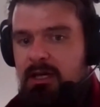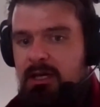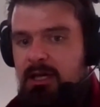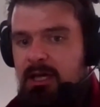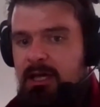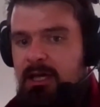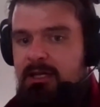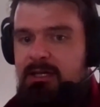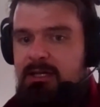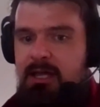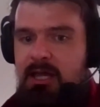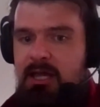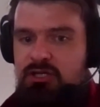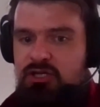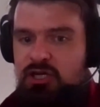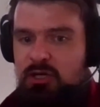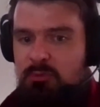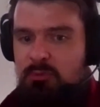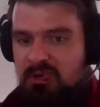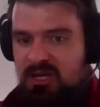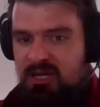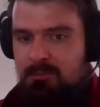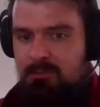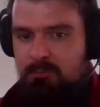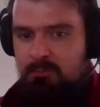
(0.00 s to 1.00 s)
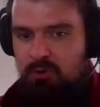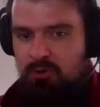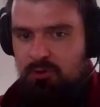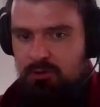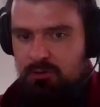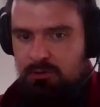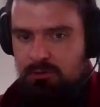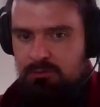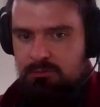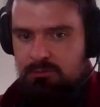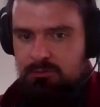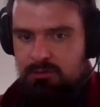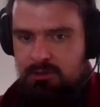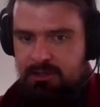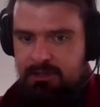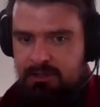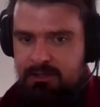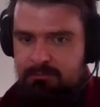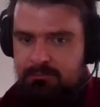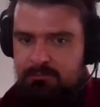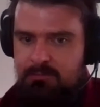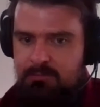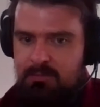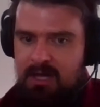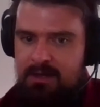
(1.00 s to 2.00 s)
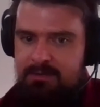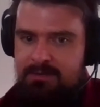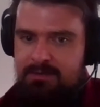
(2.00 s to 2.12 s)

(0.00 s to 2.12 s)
engaging people and